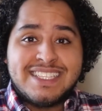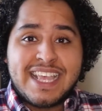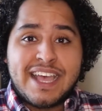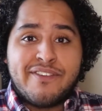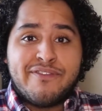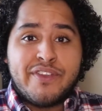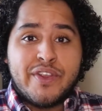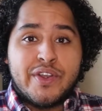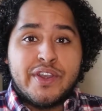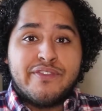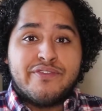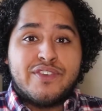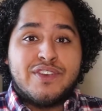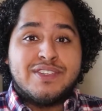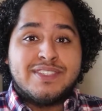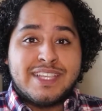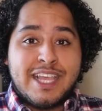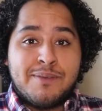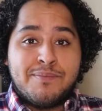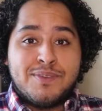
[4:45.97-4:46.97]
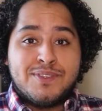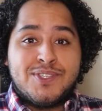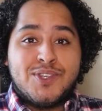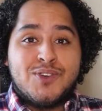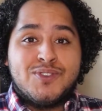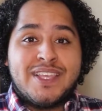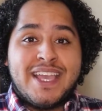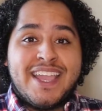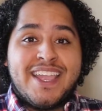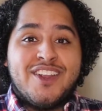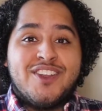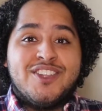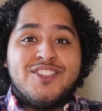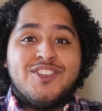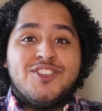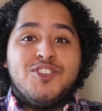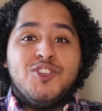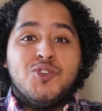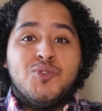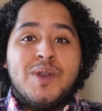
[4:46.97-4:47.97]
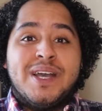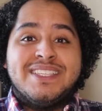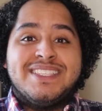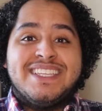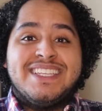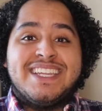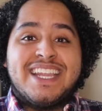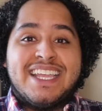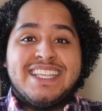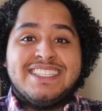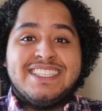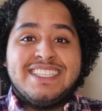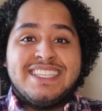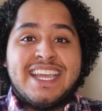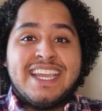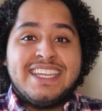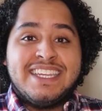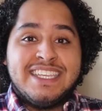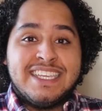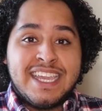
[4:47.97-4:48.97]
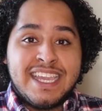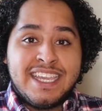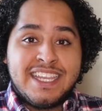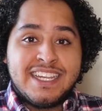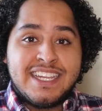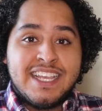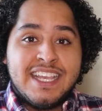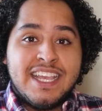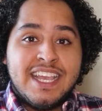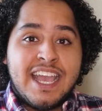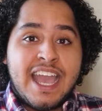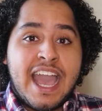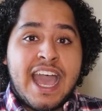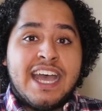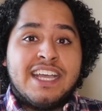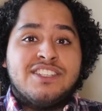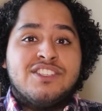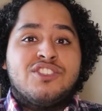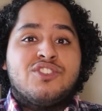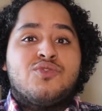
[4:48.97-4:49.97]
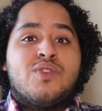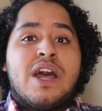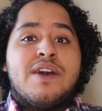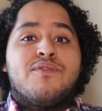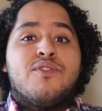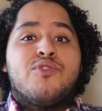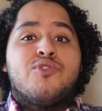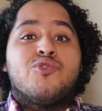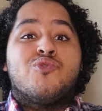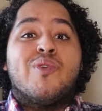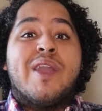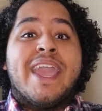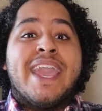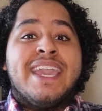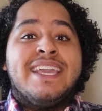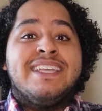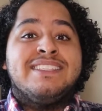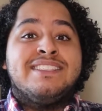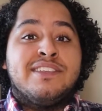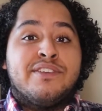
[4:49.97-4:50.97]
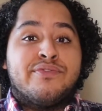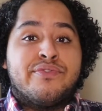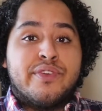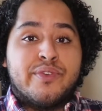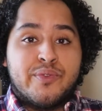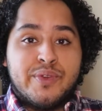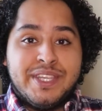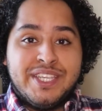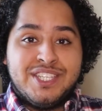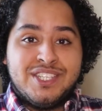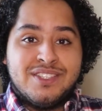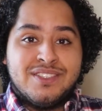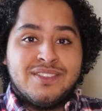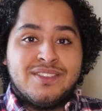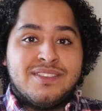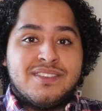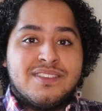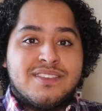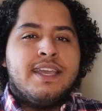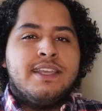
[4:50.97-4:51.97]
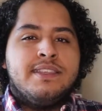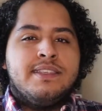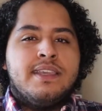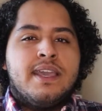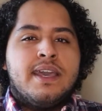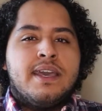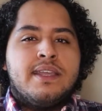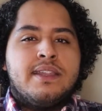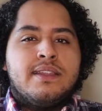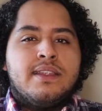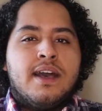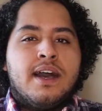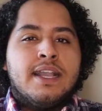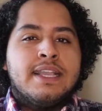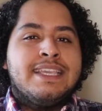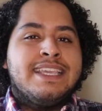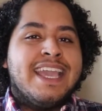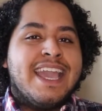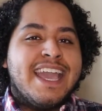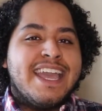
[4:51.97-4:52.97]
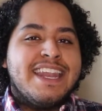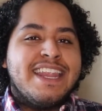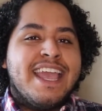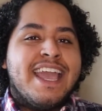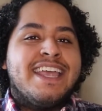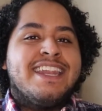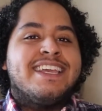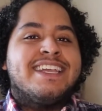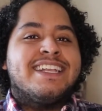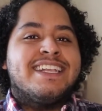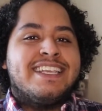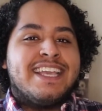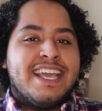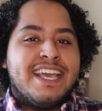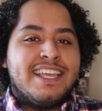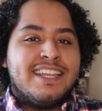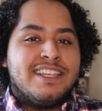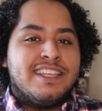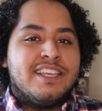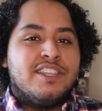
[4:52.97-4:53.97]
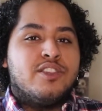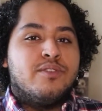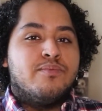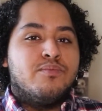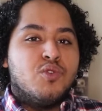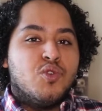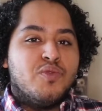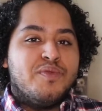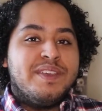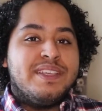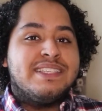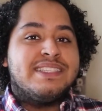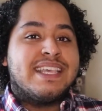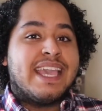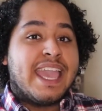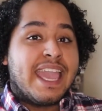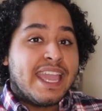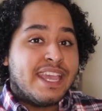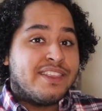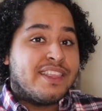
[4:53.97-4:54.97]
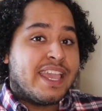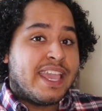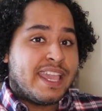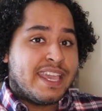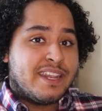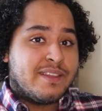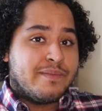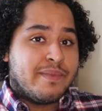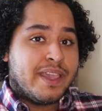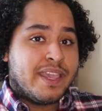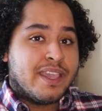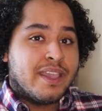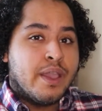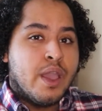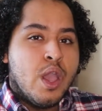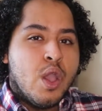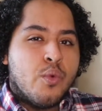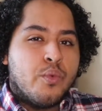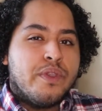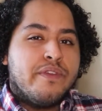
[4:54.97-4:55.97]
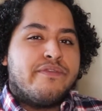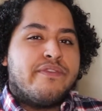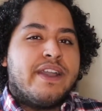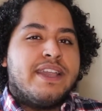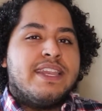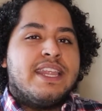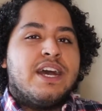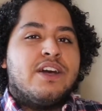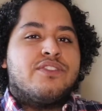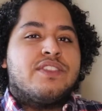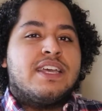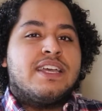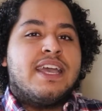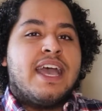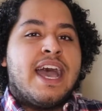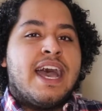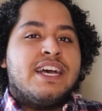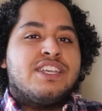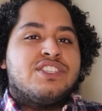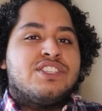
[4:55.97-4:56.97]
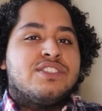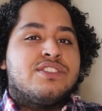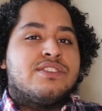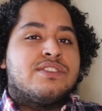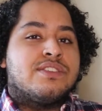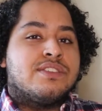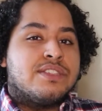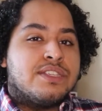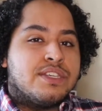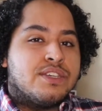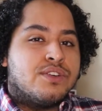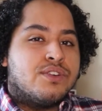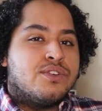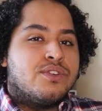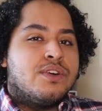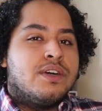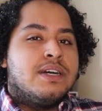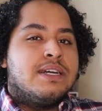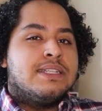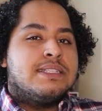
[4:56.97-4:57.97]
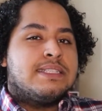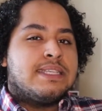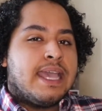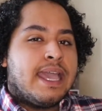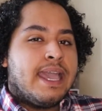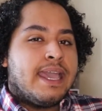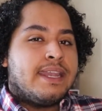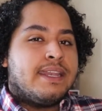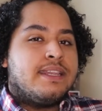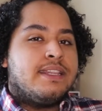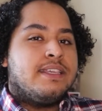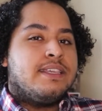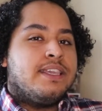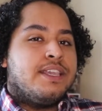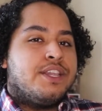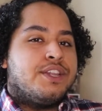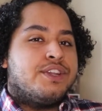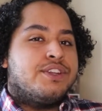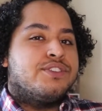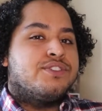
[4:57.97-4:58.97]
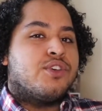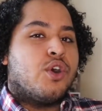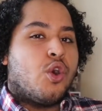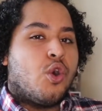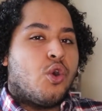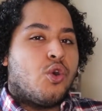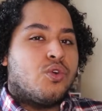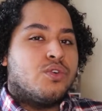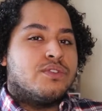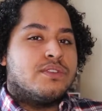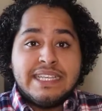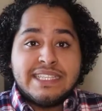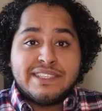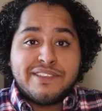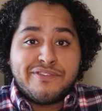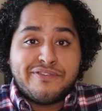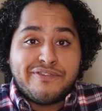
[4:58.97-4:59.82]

that very first episode that aired in the US in 1998, Ash has traveled through 8 different regions. And yet, again and again in the movies and the anime, we find out that Ash is still 10 years old. It's a